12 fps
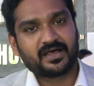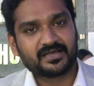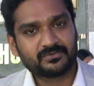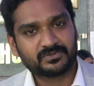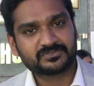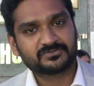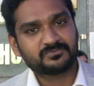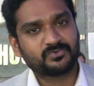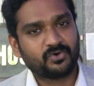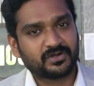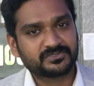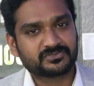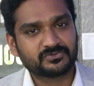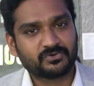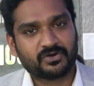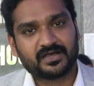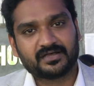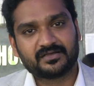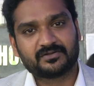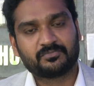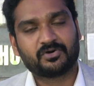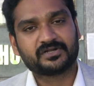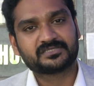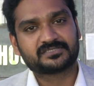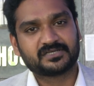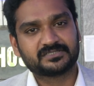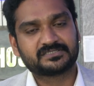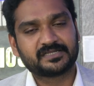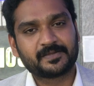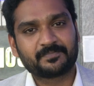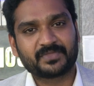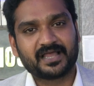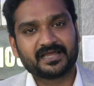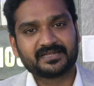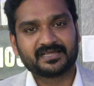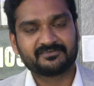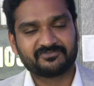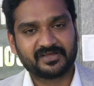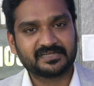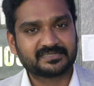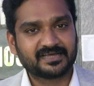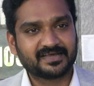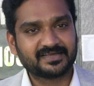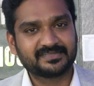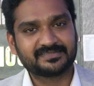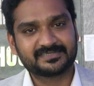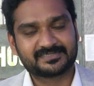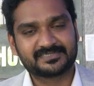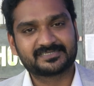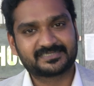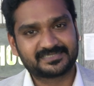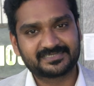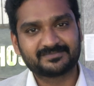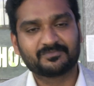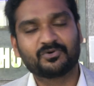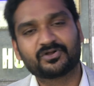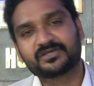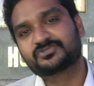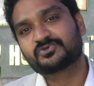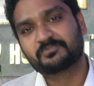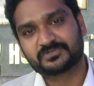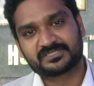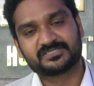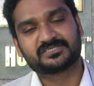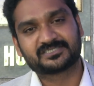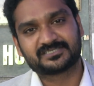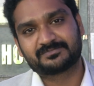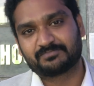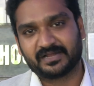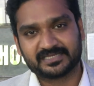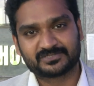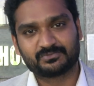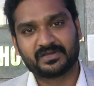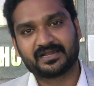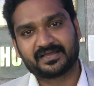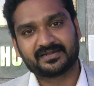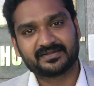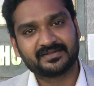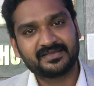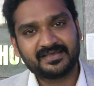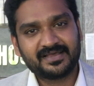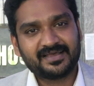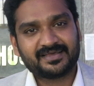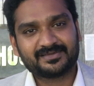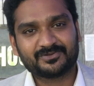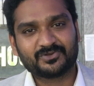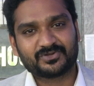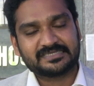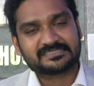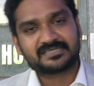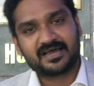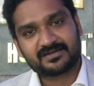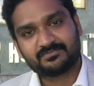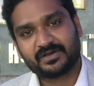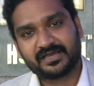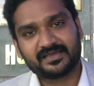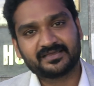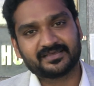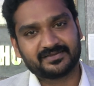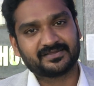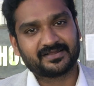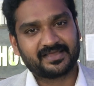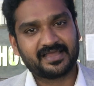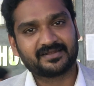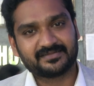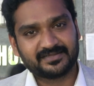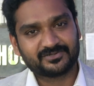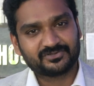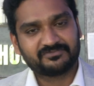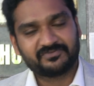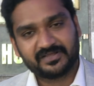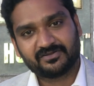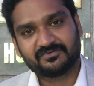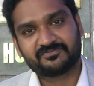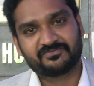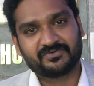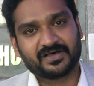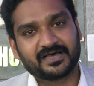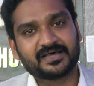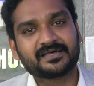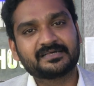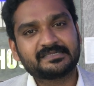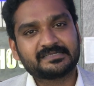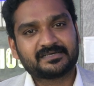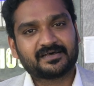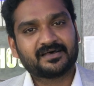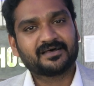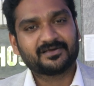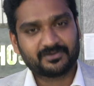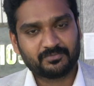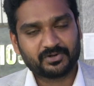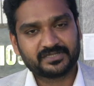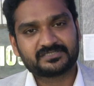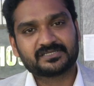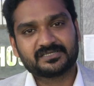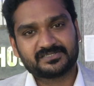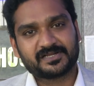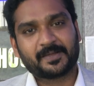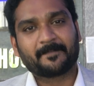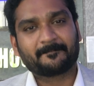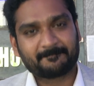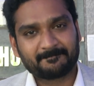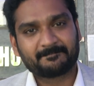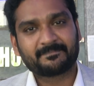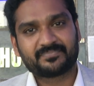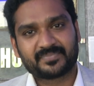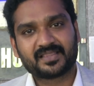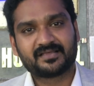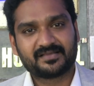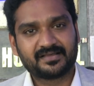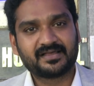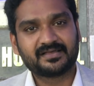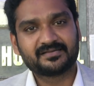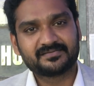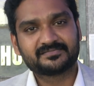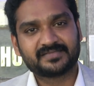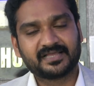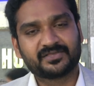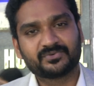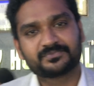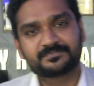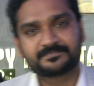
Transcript: I want to move on to uh, robotic surgery, and I felt uh, this is more a superstitious place where I can, you know, restart my career again into the field of uh, uh, robotic surgery. Thank you.